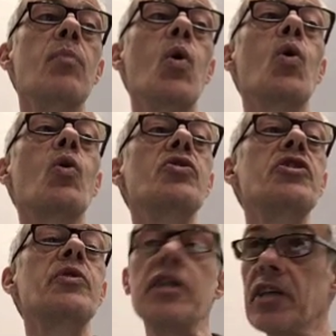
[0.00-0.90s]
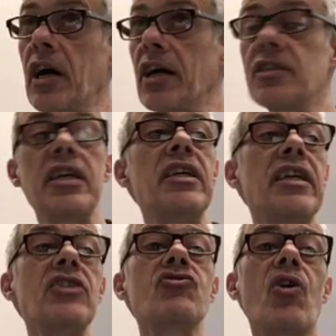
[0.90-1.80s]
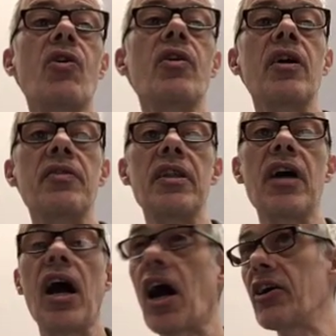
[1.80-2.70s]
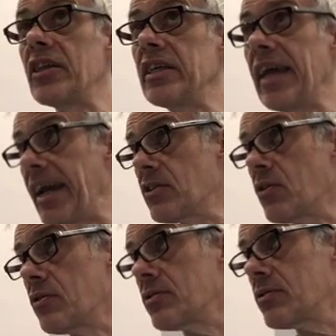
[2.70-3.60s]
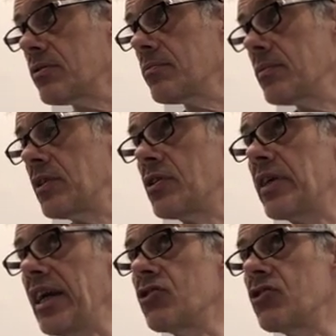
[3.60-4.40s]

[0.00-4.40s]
more nucleotides in an intron than there are in the exons. So the